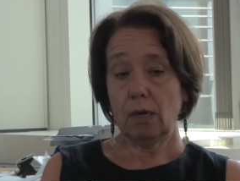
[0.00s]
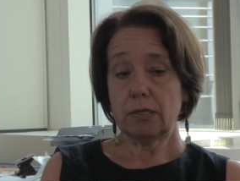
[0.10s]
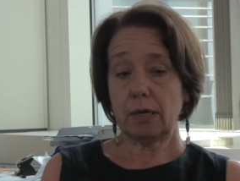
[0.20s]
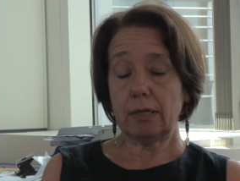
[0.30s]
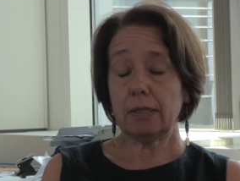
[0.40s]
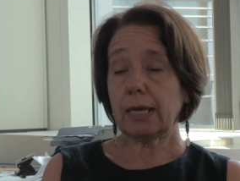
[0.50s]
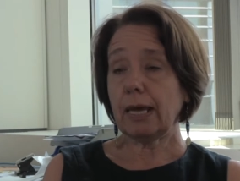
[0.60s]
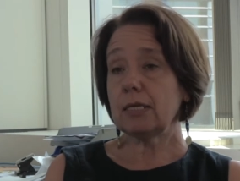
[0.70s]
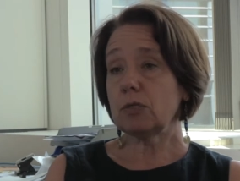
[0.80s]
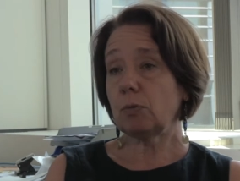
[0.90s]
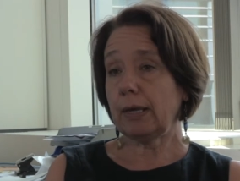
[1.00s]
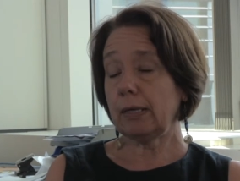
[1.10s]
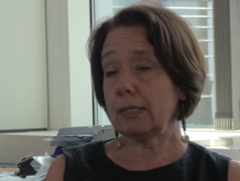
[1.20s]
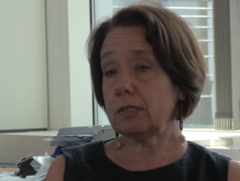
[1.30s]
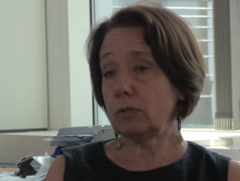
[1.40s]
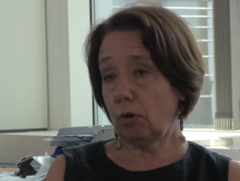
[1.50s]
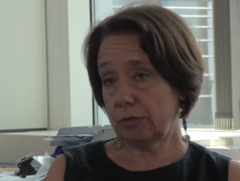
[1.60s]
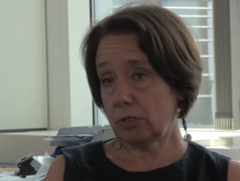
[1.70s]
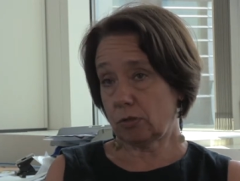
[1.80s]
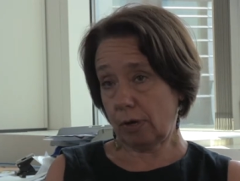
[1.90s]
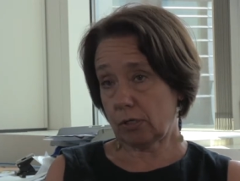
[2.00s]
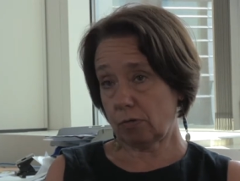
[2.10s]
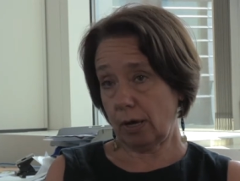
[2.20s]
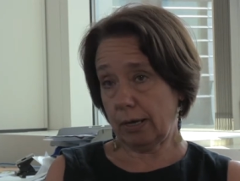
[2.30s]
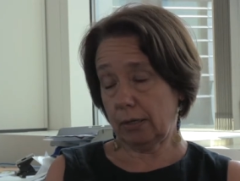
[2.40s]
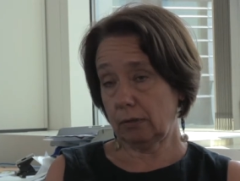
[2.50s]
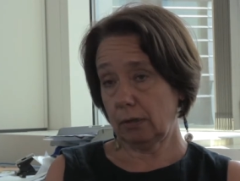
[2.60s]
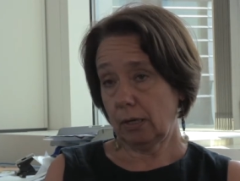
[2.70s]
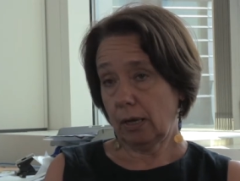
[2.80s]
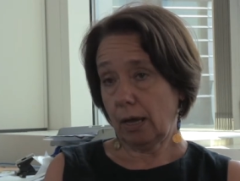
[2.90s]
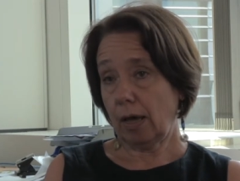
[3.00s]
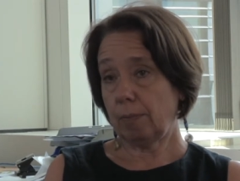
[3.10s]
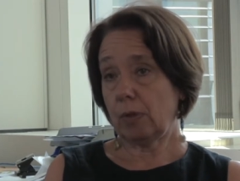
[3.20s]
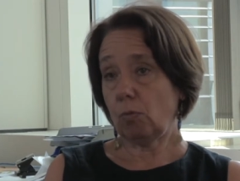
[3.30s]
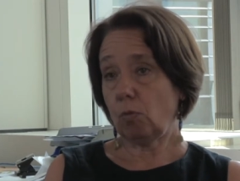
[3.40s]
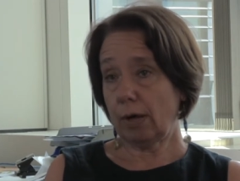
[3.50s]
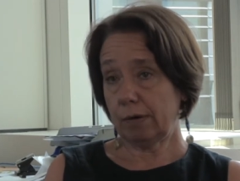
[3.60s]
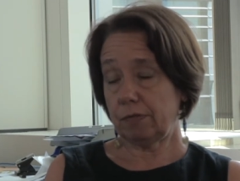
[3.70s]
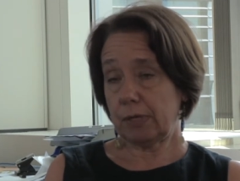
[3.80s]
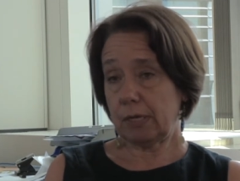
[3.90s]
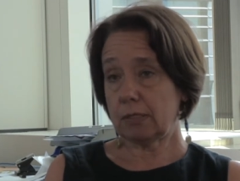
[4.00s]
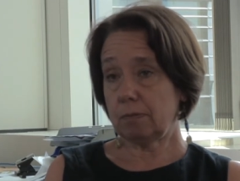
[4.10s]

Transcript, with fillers: So in the case when it's not a drug trial, um, one of the